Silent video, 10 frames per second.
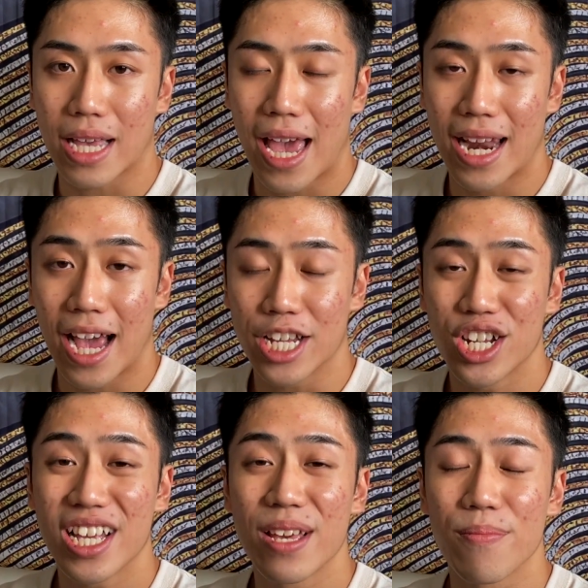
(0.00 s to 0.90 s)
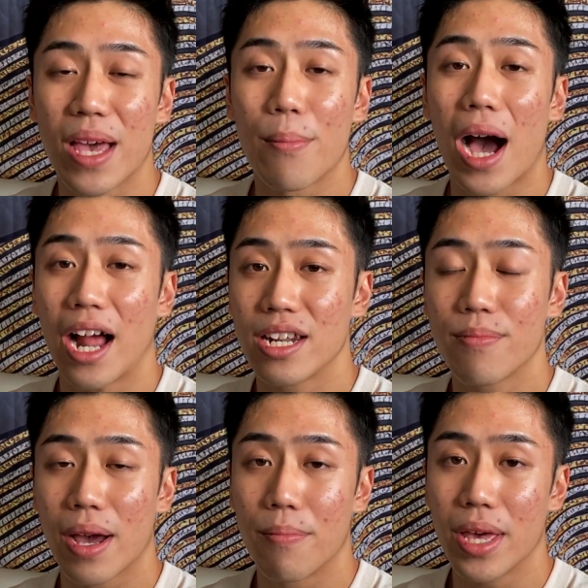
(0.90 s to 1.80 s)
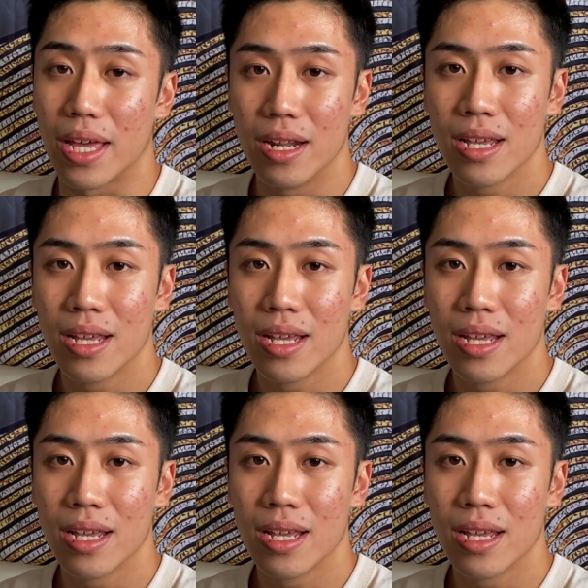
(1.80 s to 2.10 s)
and I actually keep them under my bed.